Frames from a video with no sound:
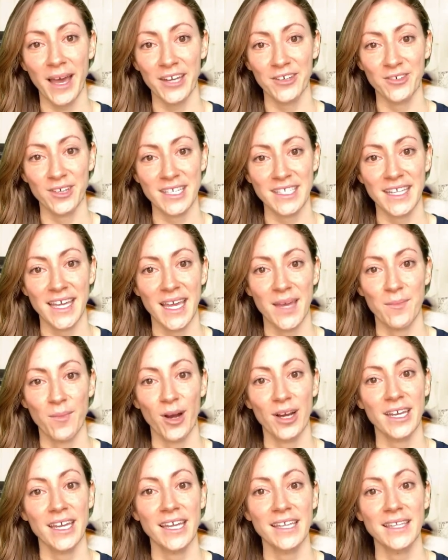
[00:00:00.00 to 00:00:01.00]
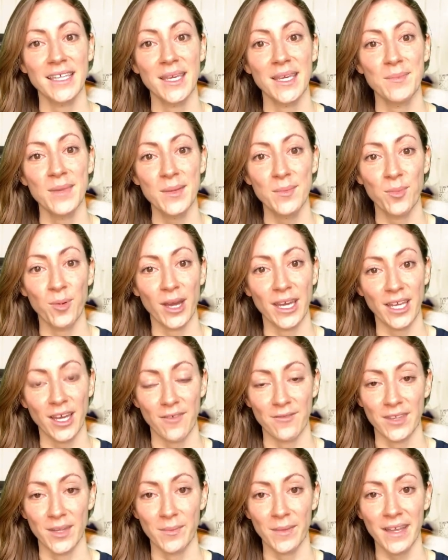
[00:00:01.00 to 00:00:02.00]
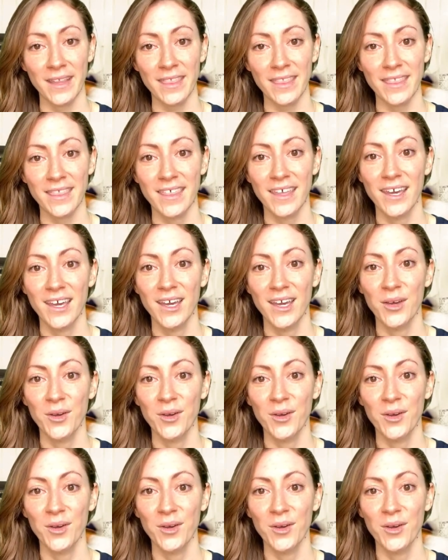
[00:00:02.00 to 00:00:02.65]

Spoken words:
Patrick's Day marking the midpoint of the month,